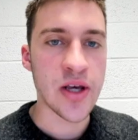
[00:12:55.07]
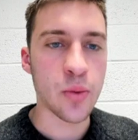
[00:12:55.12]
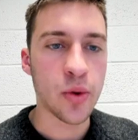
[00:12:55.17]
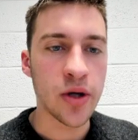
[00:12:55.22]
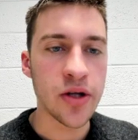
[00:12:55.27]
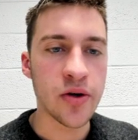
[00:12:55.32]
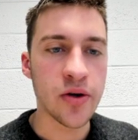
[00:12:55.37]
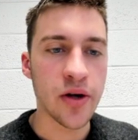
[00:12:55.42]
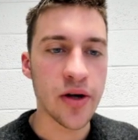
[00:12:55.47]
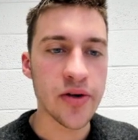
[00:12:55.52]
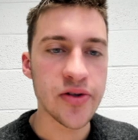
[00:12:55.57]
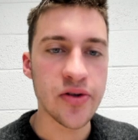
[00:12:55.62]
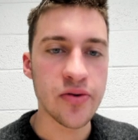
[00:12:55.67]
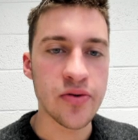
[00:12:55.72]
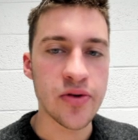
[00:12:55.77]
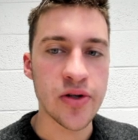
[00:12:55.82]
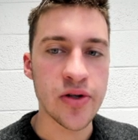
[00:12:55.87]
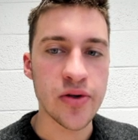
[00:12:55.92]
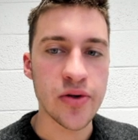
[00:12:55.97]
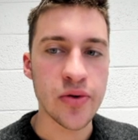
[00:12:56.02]
what you can also
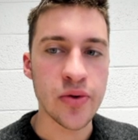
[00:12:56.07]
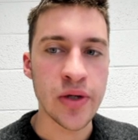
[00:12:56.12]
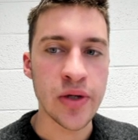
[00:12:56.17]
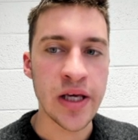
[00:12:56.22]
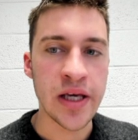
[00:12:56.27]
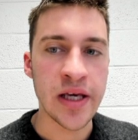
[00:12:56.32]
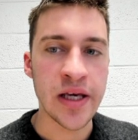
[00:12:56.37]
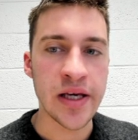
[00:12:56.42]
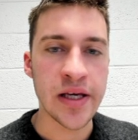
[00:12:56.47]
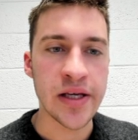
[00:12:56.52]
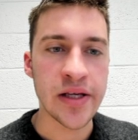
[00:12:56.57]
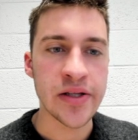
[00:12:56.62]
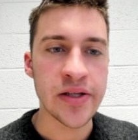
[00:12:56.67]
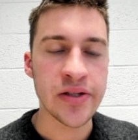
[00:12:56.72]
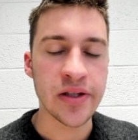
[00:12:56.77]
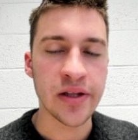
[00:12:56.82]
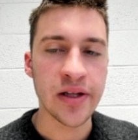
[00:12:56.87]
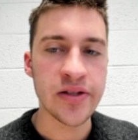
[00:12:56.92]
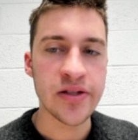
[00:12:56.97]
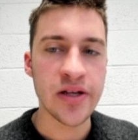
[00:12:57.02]
do is,
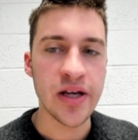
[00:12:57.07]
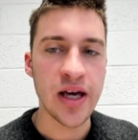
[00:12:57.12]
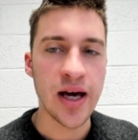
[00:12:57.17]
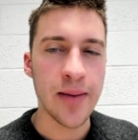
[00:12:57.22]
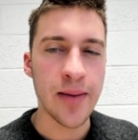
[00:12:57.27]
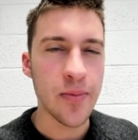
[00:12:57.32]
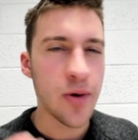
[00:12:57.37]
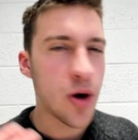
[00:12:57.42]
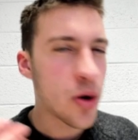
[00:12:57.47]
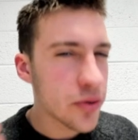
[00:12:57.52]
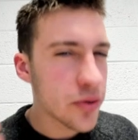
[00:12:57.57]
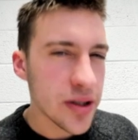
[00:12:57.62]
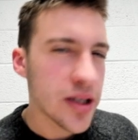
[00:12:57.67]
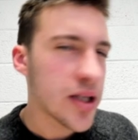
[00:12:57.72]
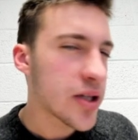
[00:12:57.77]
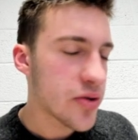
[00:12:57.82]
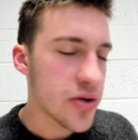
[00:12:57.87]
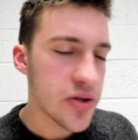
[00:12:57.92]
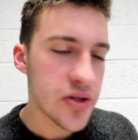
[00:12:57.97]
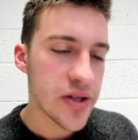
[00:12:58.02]
let's say I'm only
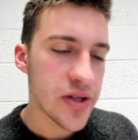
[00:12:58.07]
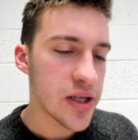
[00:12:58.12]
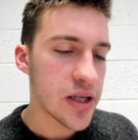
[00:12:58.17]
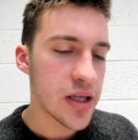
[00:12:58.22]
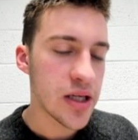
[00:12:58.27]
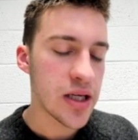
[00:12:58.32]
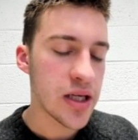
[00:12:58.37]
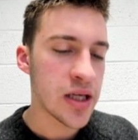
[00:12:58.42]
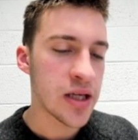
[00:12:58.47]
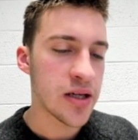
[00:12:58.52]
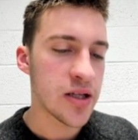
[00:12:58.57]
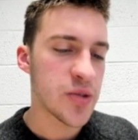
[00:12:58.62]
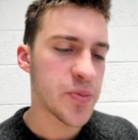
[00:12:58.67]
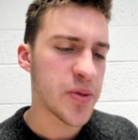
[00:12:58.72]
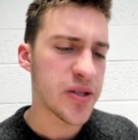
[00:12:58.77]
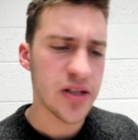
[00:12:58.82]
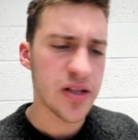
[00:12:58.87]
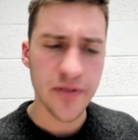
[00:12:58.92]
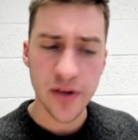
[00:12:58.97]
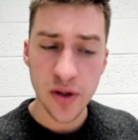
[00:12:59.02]
interested in a
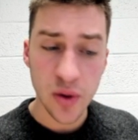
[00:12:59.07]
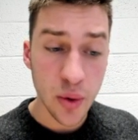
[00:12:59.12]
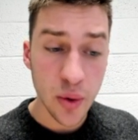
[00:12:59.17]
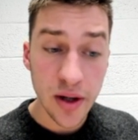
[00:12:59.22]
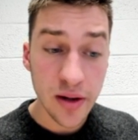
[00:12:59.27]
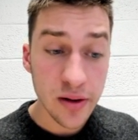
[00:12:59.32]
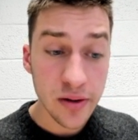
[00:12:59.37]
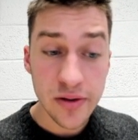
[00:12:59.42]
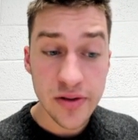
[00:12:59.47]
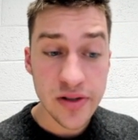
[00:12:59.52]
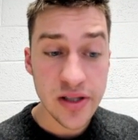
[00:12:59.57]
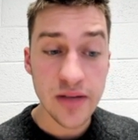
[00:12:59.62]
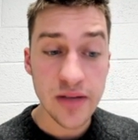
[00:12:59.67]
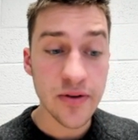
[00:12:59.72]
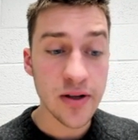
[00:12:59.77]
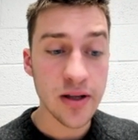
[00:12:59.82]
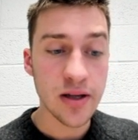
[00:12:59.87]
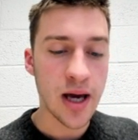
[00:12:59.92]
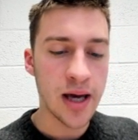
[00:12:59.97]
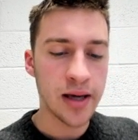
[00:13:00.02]
specific coin alerts
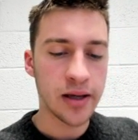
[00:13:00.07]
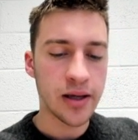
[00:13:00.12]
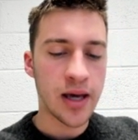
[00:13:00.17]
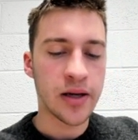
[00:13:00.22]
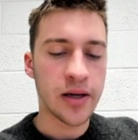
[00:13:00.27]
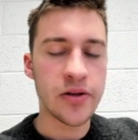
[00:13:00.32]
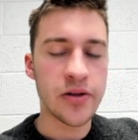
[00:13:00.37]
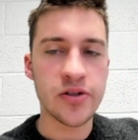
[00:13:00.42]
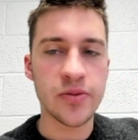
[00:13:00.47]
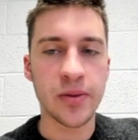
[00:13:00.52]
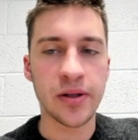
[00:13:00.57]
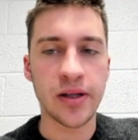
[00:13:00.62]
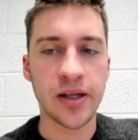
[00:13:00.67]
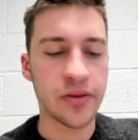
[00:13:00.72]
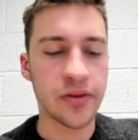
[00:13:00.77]
even. I could do something like